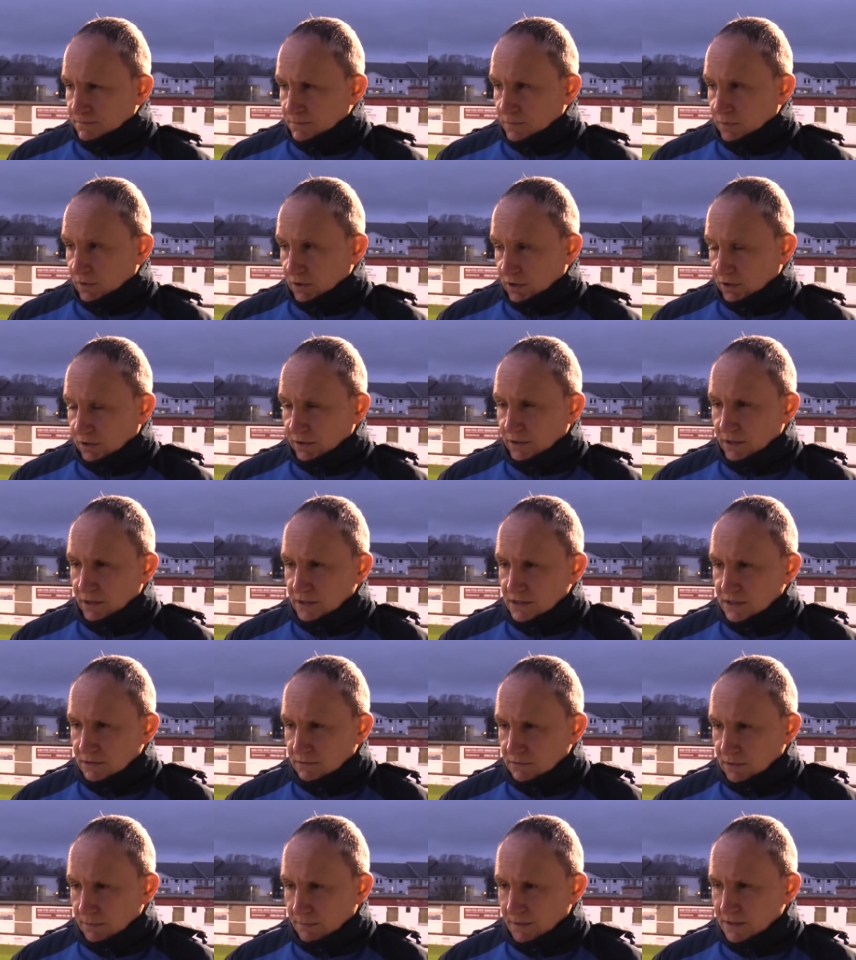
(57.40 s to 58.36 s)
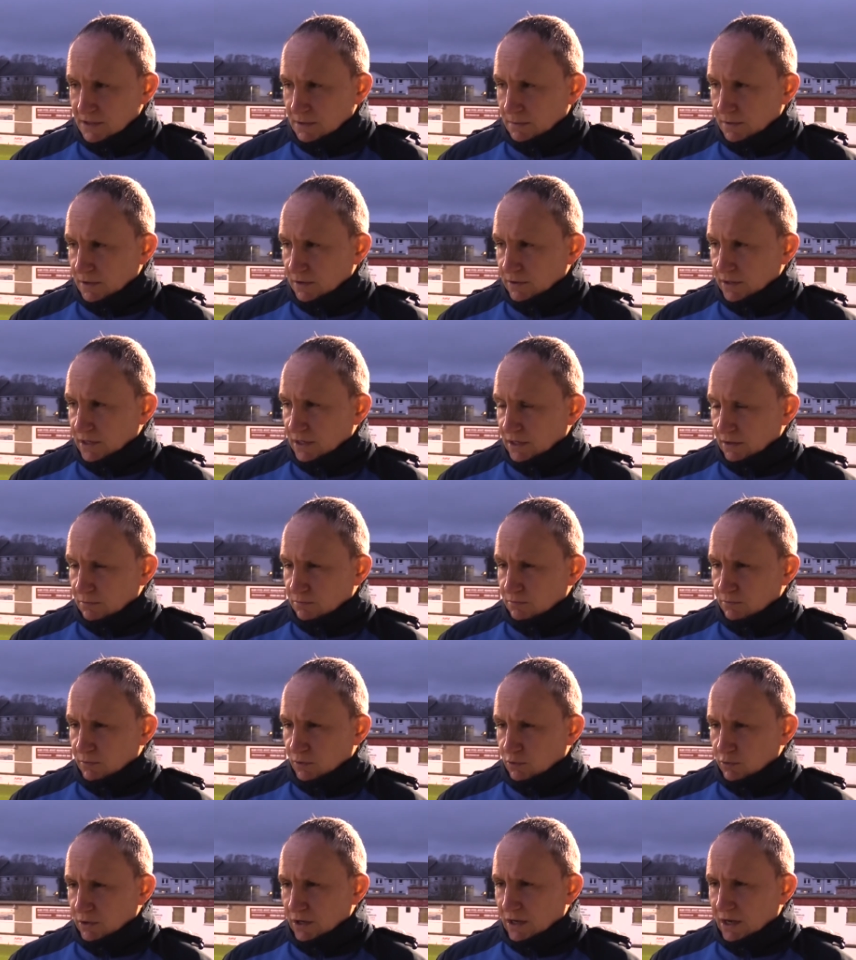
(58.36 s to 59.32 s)
luckily, they miss a penalty.
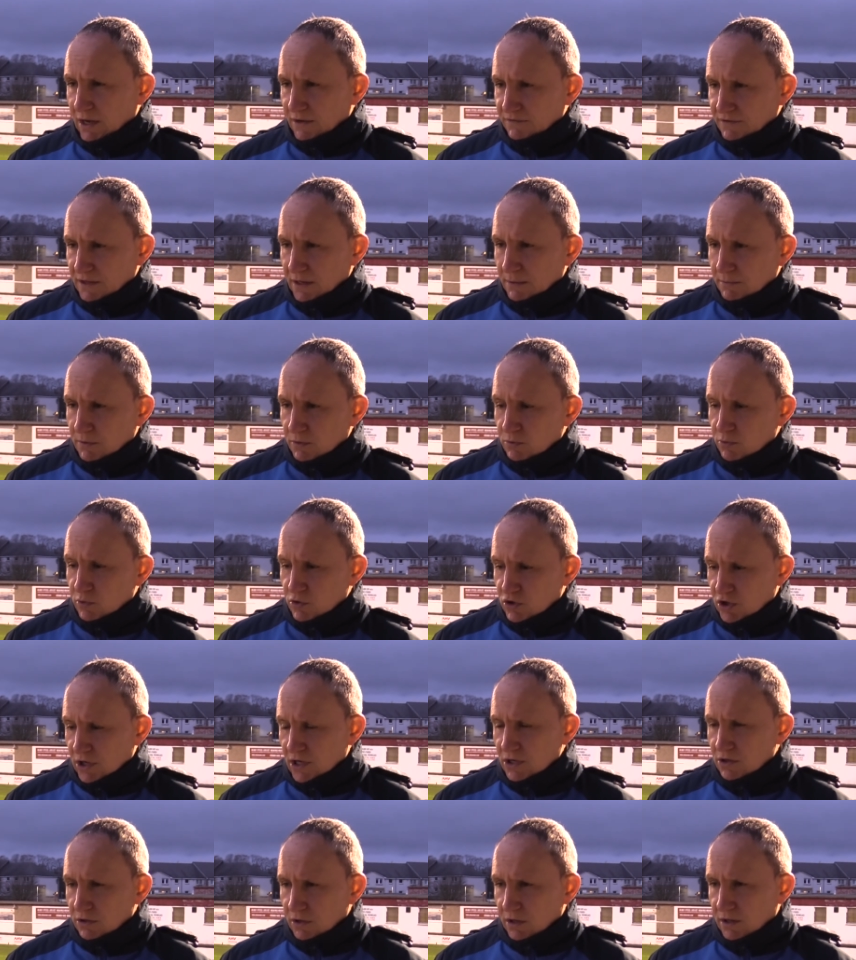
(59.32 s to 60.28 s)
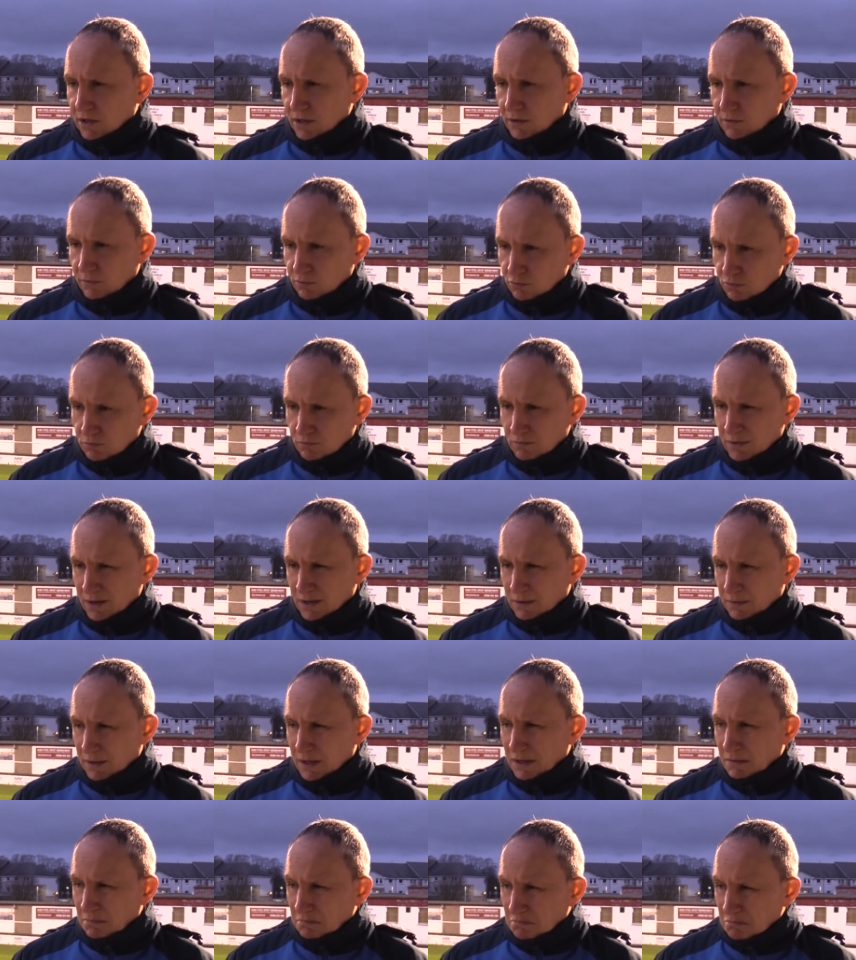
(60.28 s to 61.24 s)
We go at half time and we generally think, by the
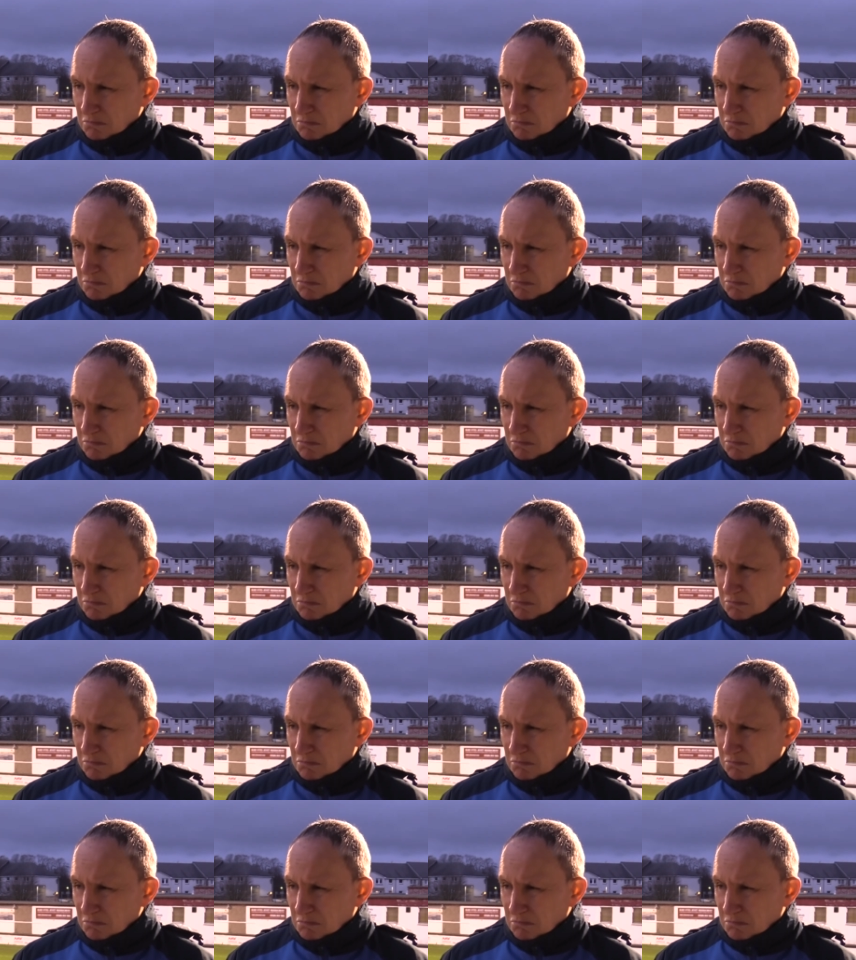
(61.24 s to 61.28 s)
way,